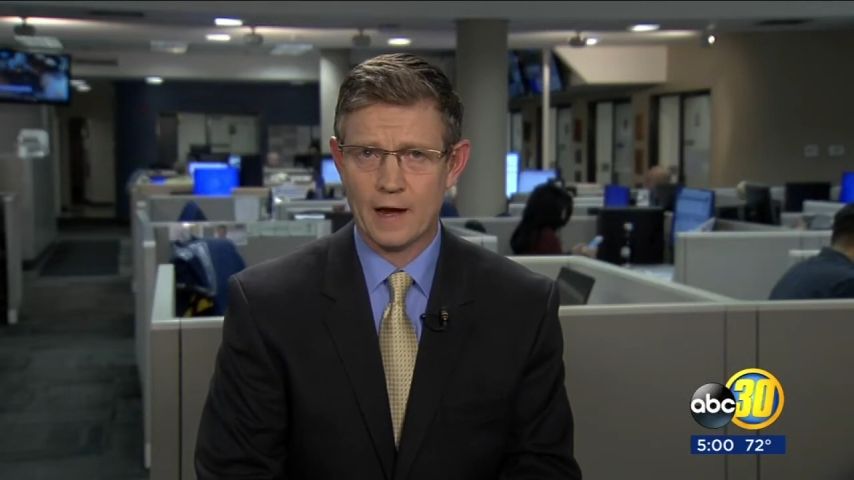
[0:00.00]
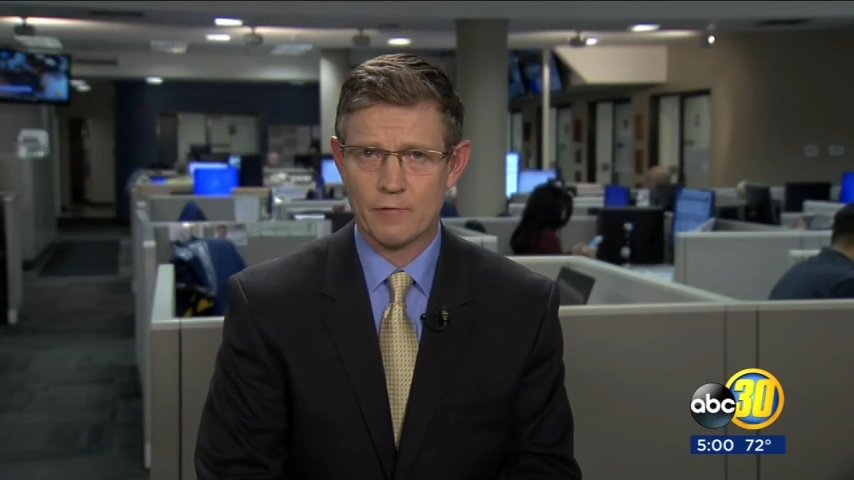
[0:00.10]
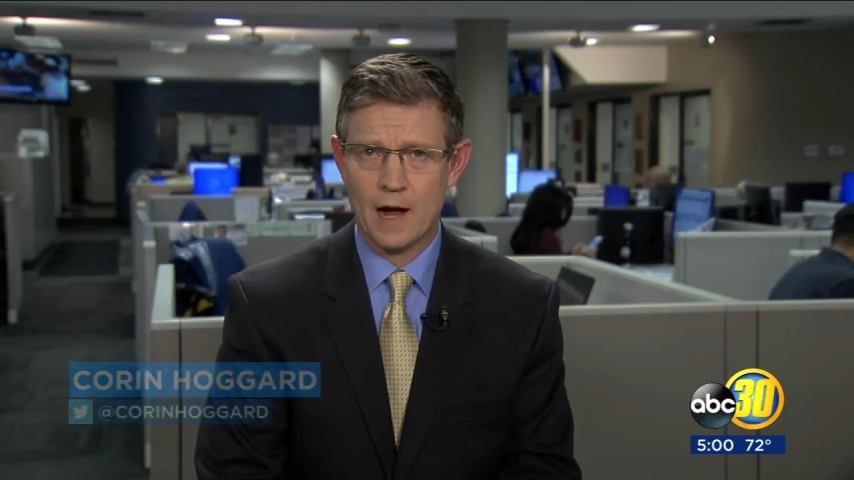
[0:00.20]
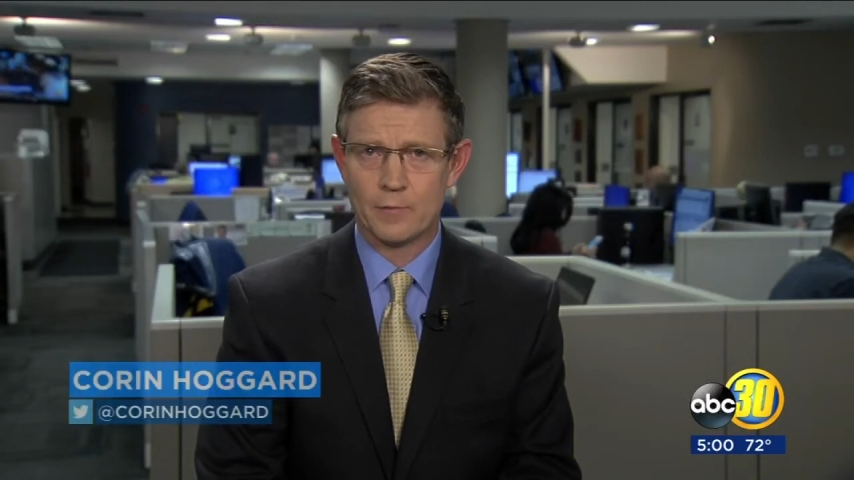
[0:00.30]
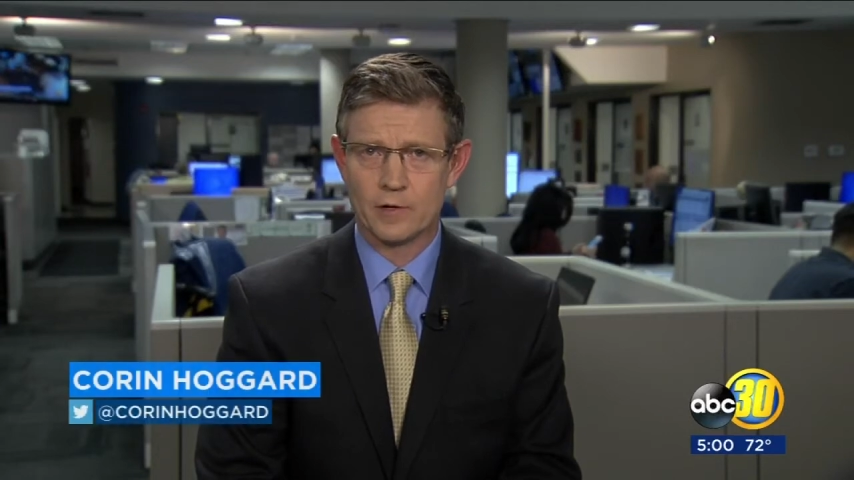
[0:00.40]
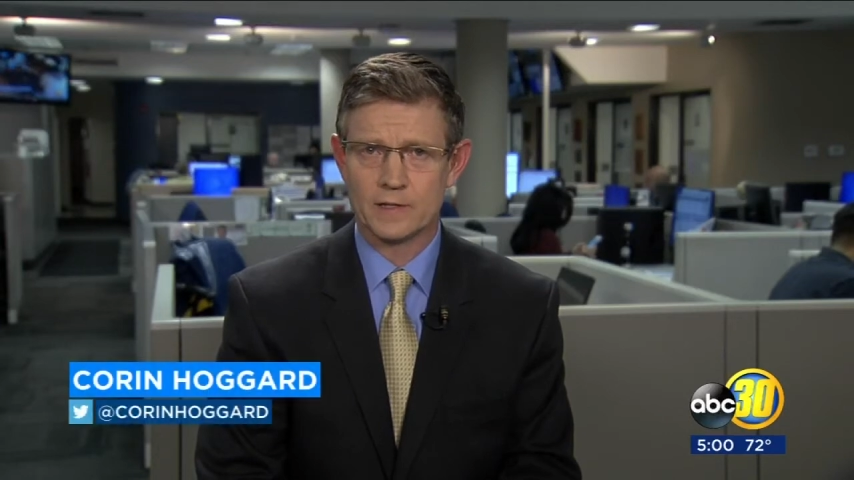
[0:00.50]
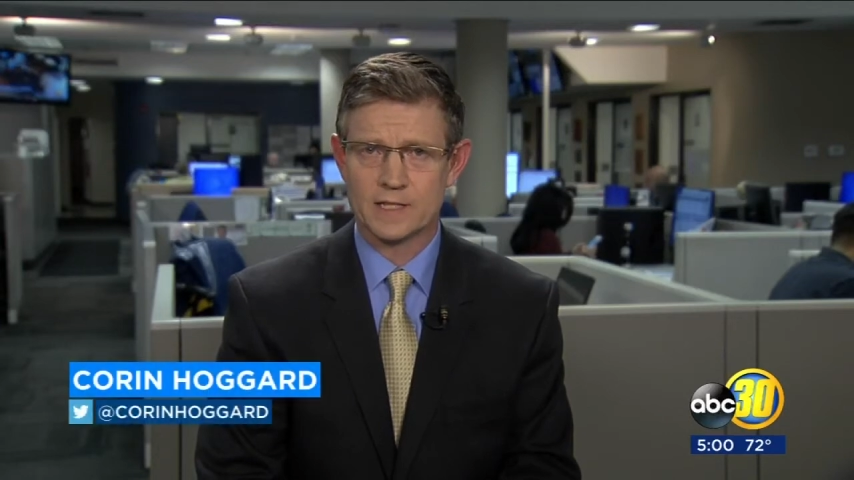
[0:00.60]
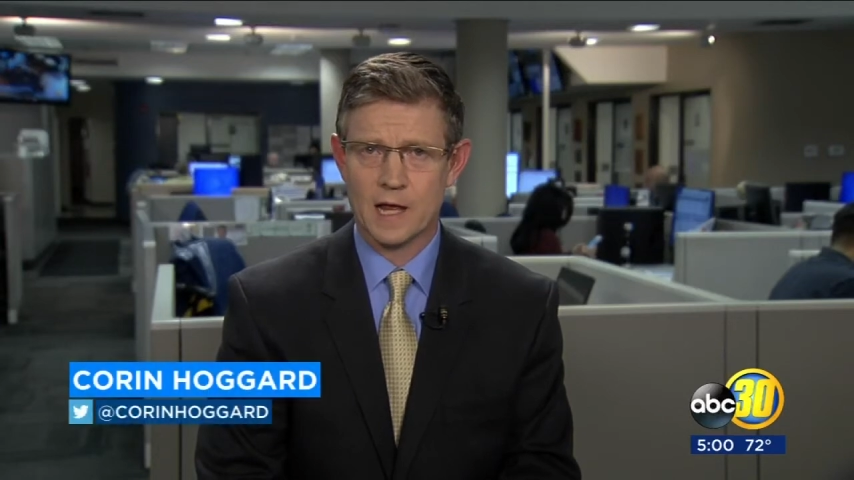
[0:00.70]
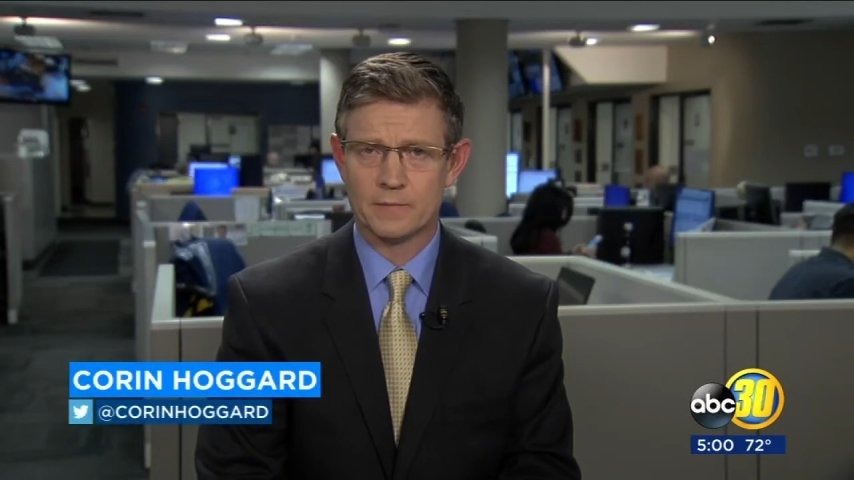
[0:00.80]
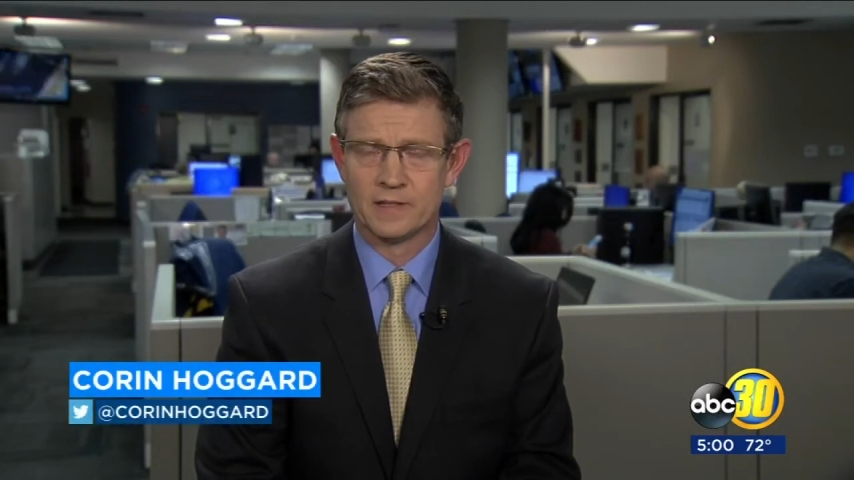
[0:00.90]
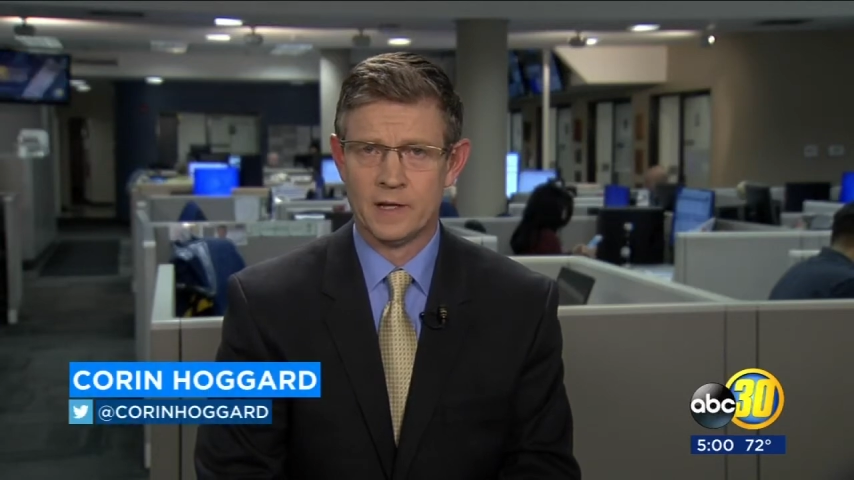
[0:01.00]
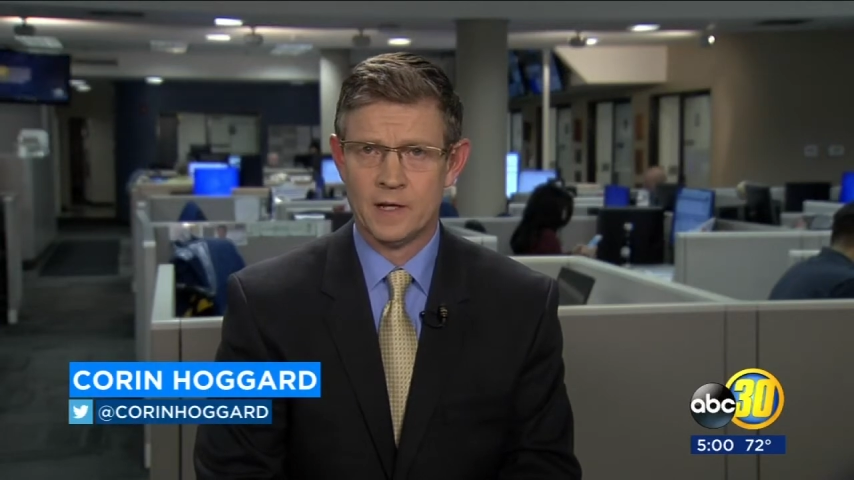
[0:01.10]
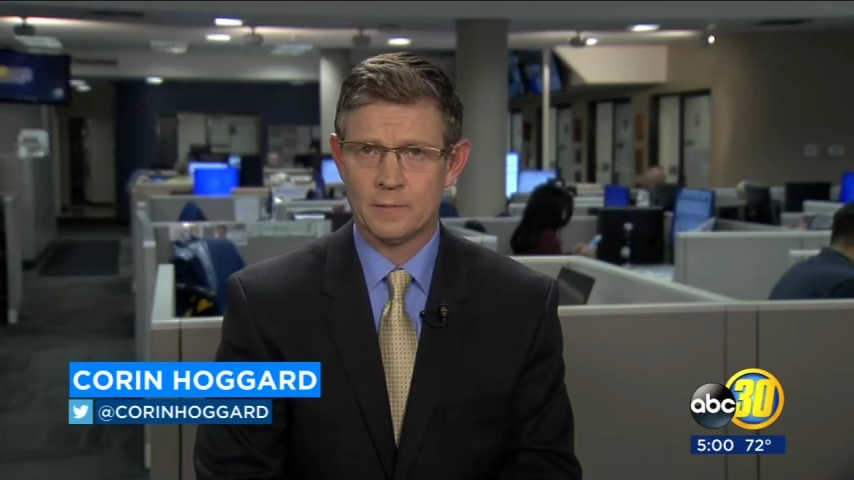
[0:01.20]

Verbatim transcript: that robbery attempt,